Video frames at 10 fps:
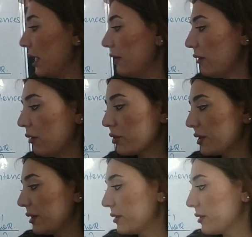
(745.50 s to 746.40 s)
If our
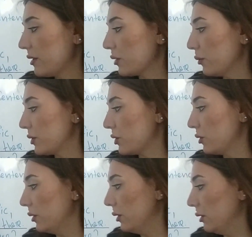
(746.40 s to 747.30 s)
sentence starts with
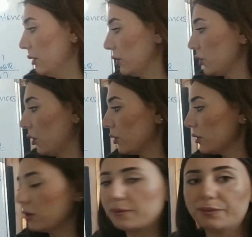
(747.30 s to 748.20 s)

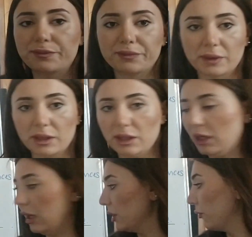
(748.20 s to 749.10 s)
don't,
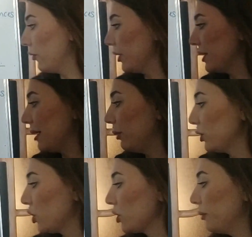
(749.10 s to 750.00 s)
for example,
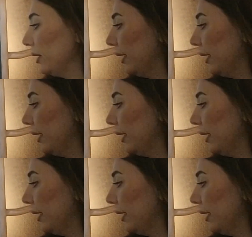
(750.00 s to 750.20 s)
don't be